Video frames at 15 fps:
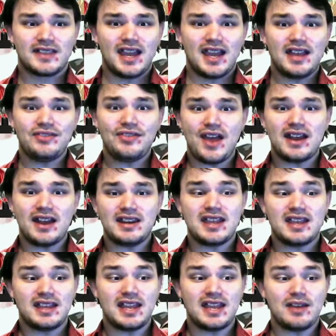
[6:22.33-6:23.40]
and then
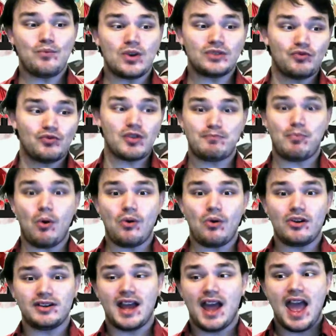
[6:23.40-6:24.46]
he was
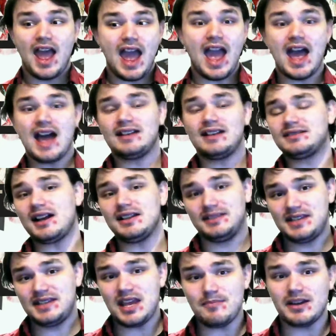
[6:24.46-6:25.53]
reborn as a
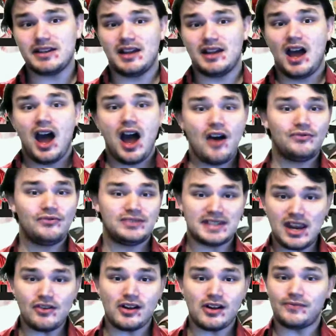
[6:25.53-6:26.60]
demon of
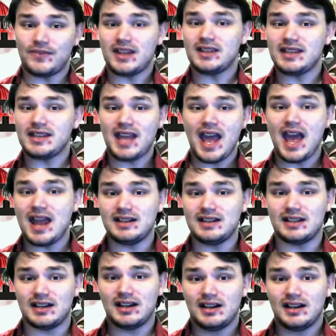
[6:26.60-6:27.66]
Zeref in the end.